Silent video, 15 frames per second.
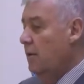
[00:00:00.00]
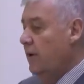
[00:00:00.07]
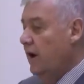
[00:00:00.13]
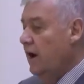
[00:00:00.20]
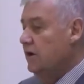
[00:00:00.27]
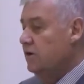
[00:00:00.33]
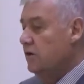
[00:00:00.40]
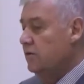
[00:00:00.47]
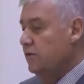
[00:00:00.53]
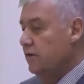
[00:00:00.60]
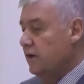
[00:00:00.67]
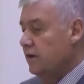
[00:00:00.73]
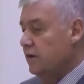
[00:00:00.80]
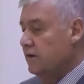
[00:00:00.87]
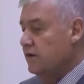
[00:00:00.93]
But I do
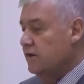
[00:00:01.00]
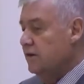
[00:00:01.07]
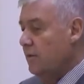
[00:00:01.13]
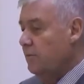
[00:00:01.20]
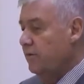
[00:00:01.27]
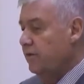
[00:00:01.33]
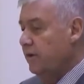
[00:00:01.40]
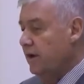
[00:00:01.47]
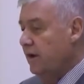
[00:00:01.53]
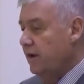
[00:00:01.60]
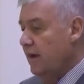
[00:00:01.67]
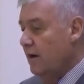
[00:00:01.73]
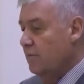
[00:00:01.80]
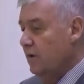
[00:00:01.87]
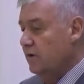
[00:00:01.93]
think there's something
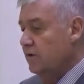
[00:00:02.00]
in that